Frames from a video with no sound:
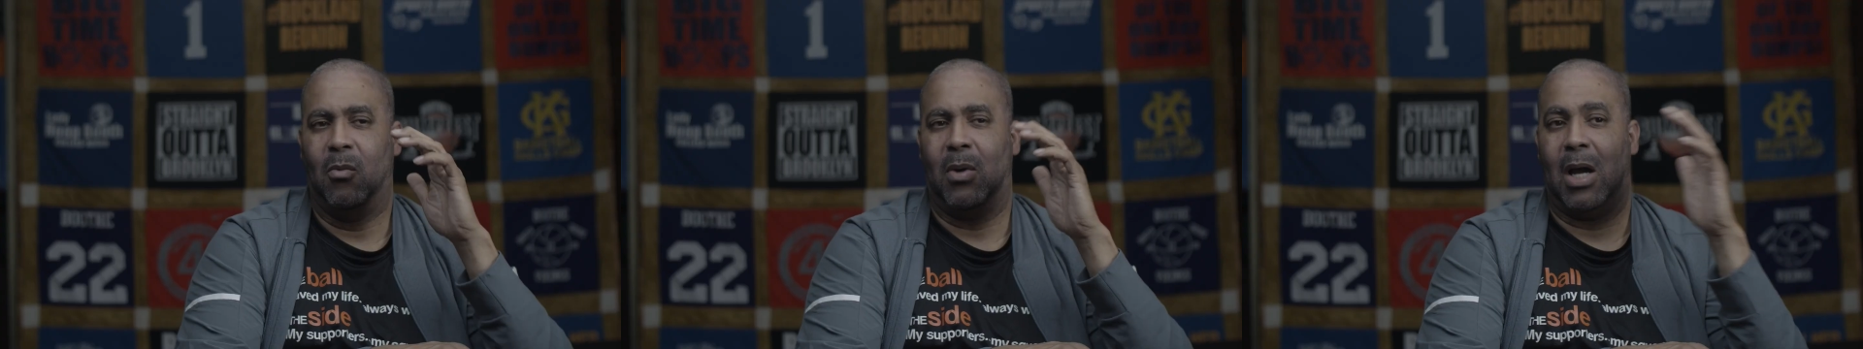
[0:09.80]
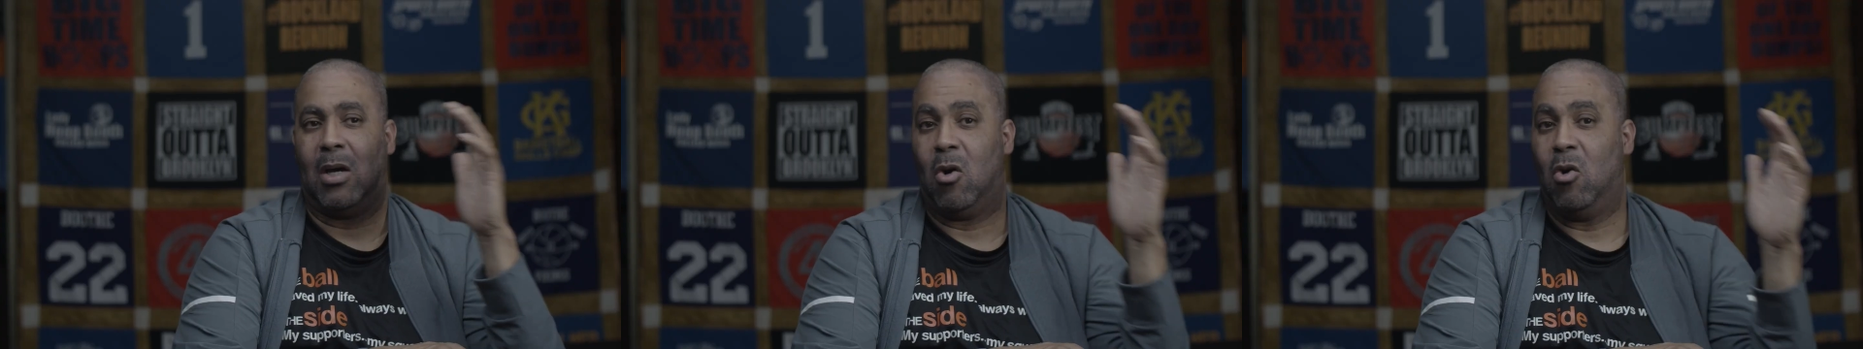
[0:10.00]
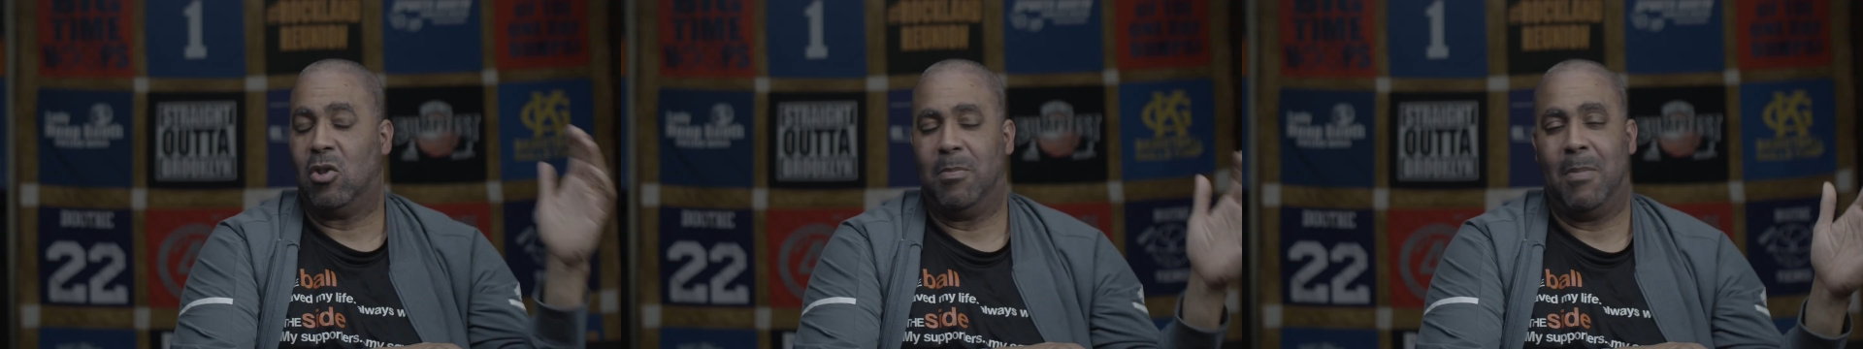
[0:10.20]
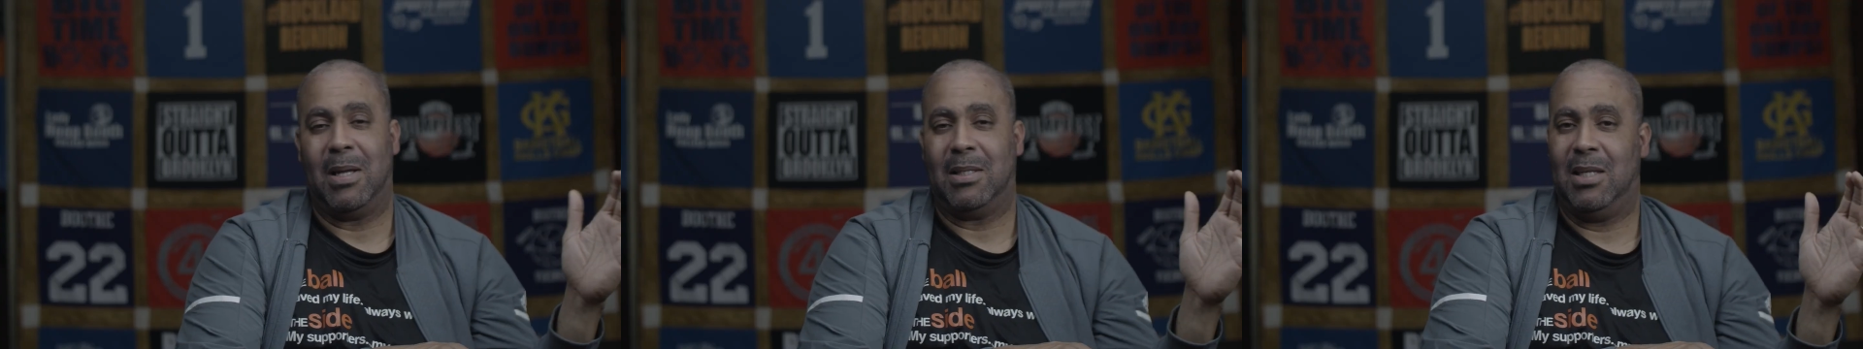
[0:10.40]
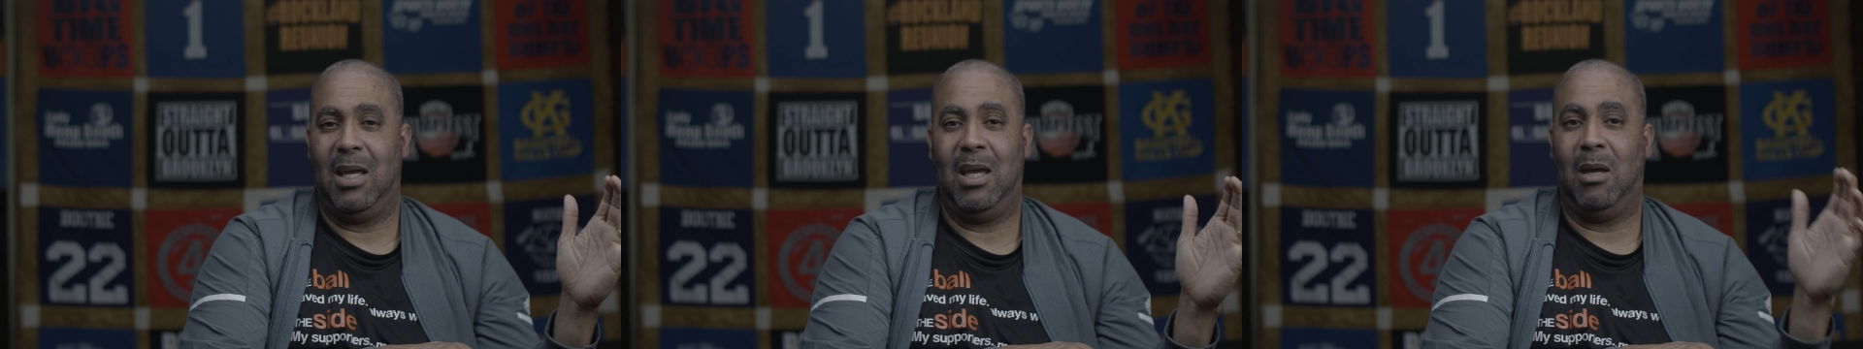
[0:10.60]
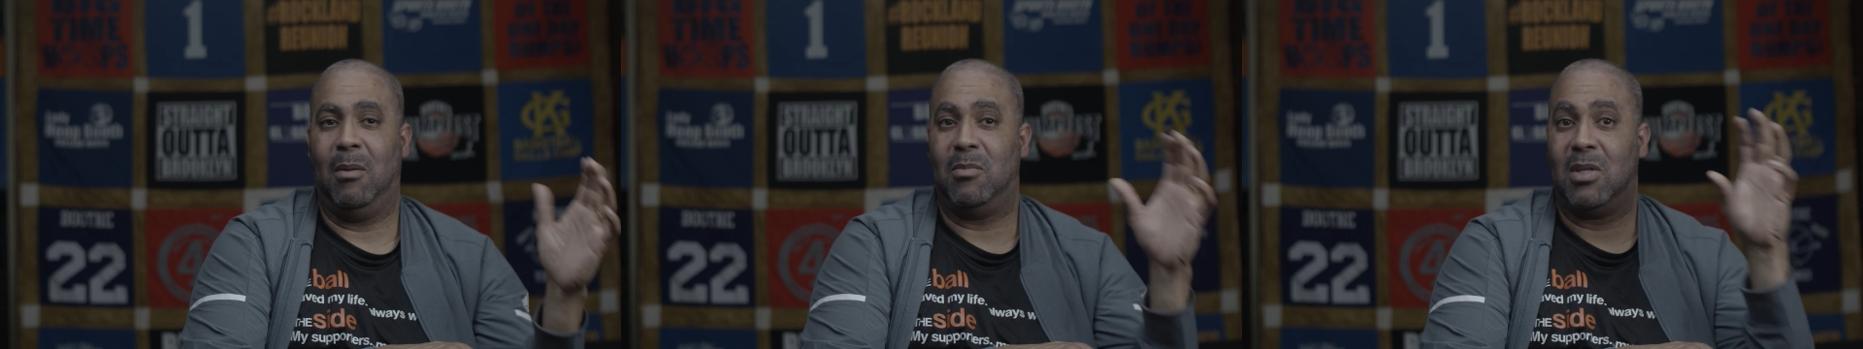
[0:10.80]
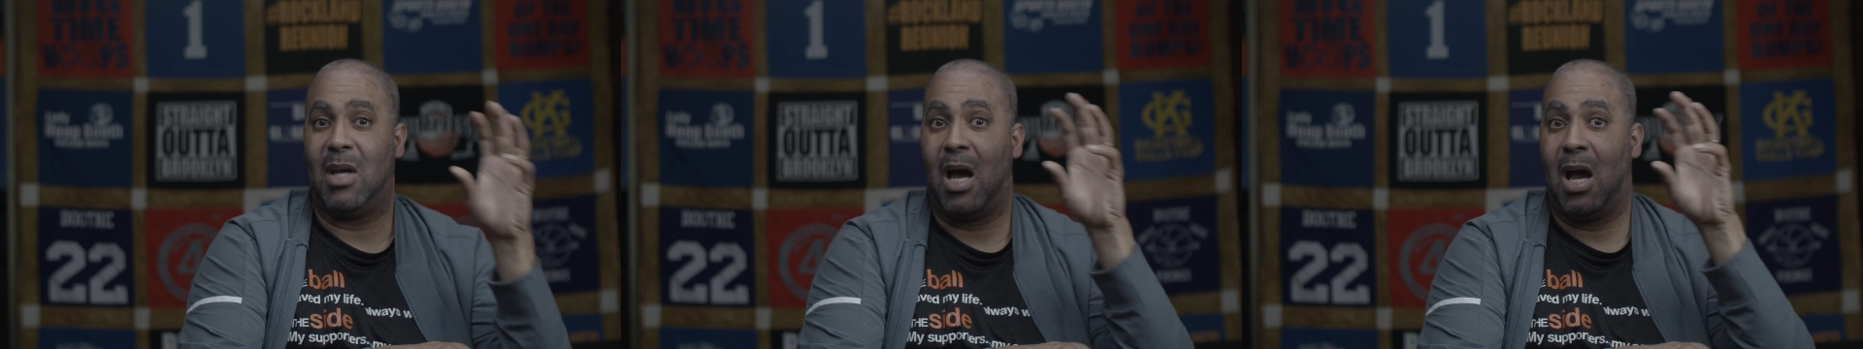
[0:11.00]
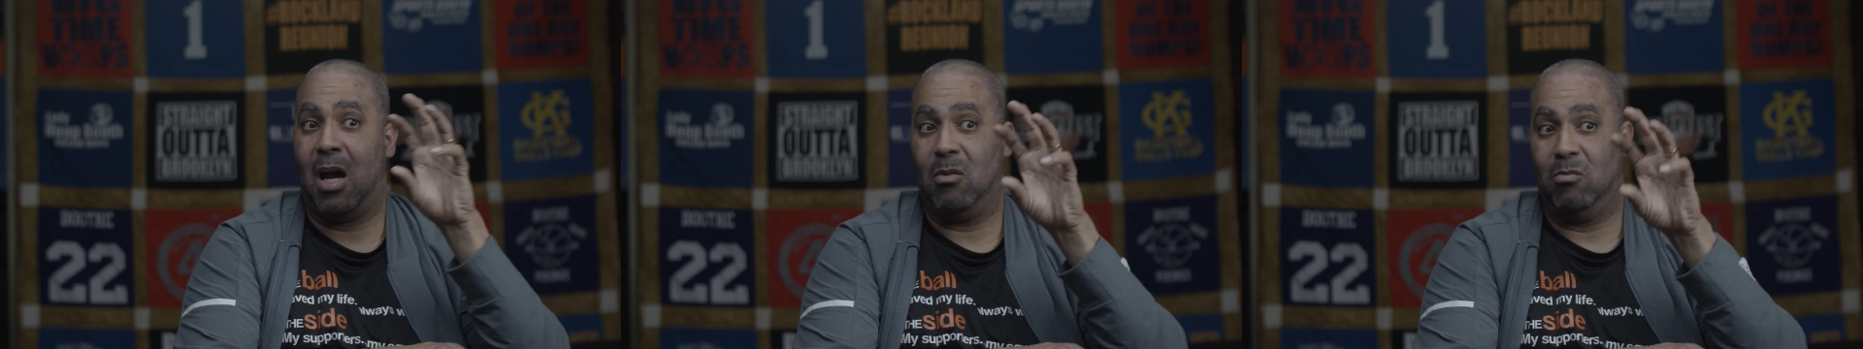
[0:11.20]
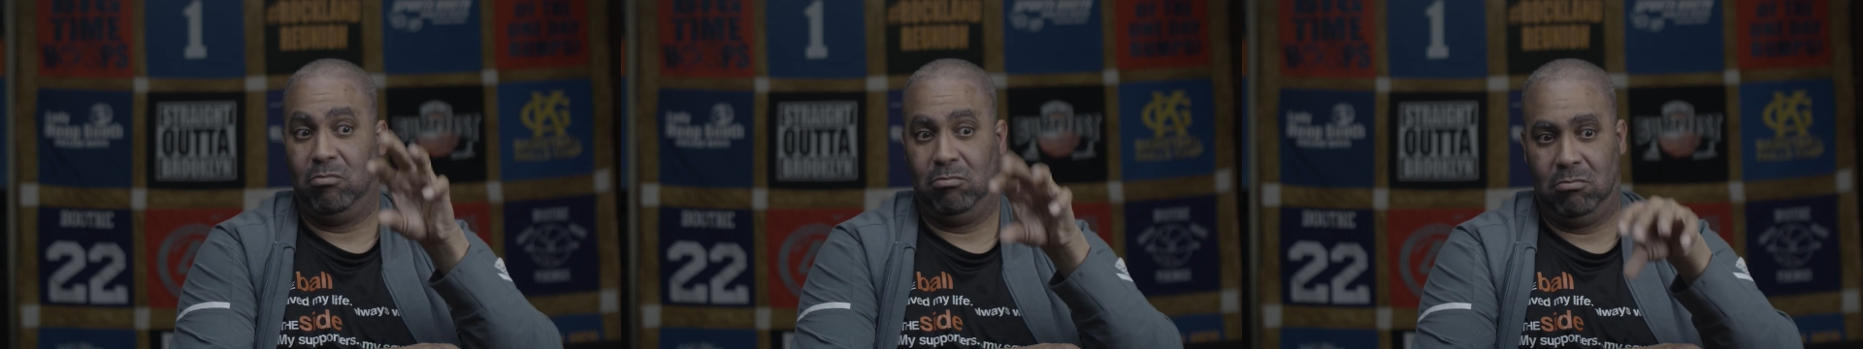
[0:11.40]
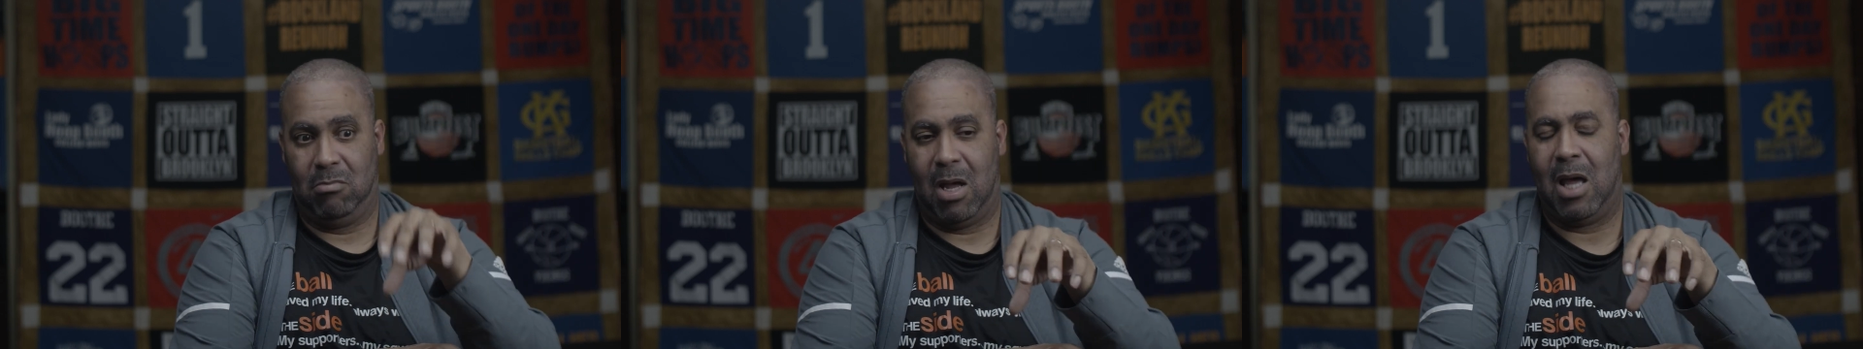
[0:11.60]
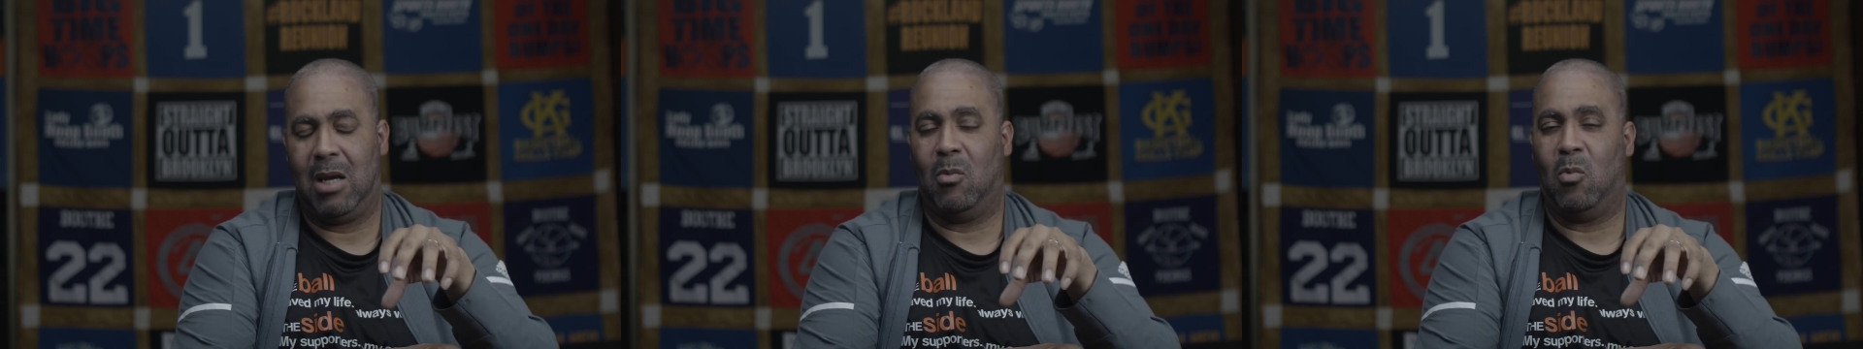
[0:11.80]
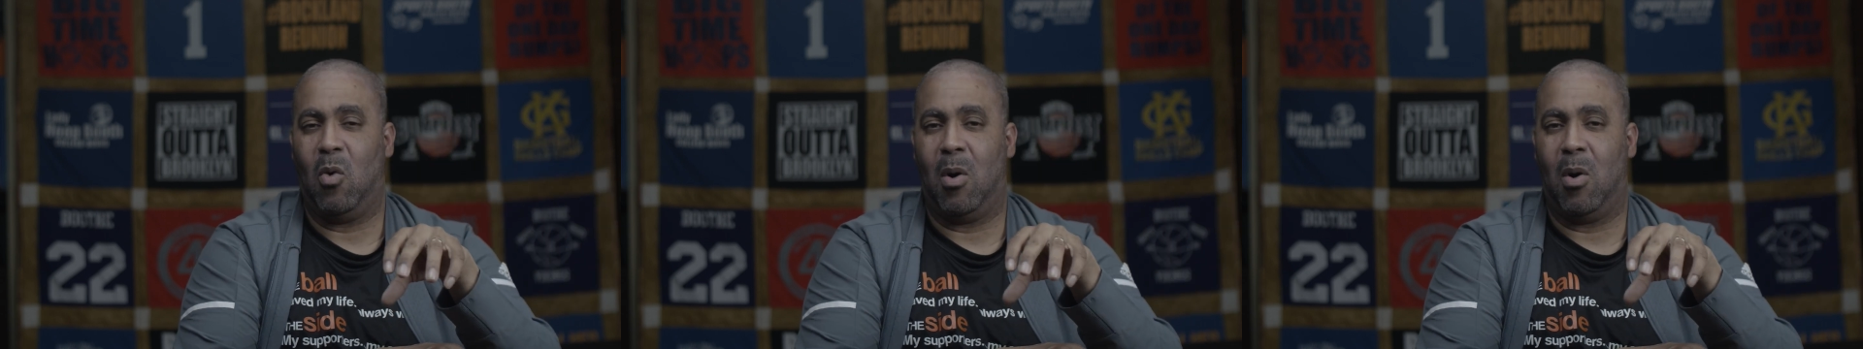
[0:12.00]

When I coached my teams, I had them